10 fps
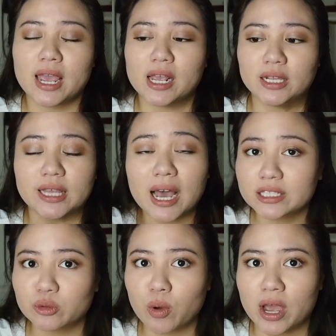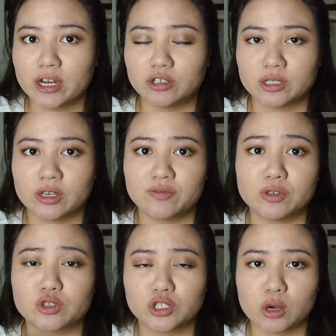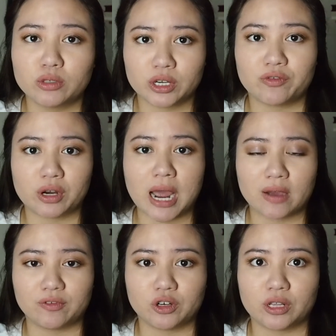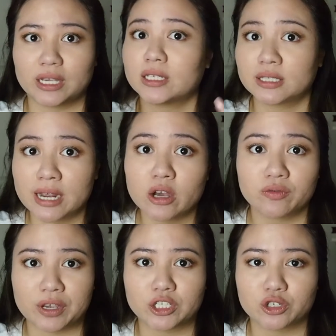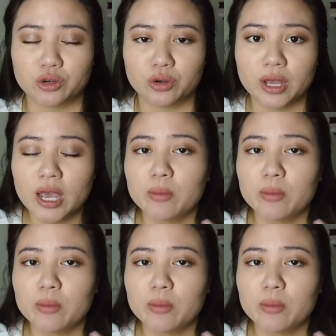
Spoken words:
And that's why your skin feels so different after like a snail facial.